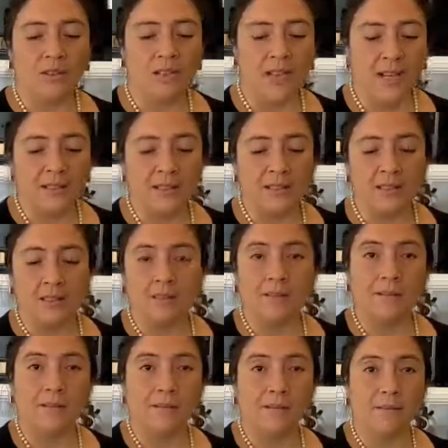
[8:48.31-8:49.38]
This
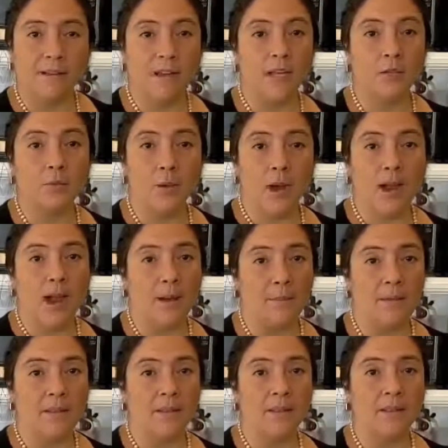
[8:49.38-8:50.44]
is what
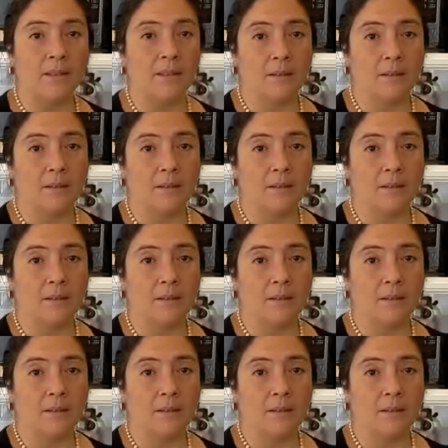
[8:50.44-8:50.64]
happens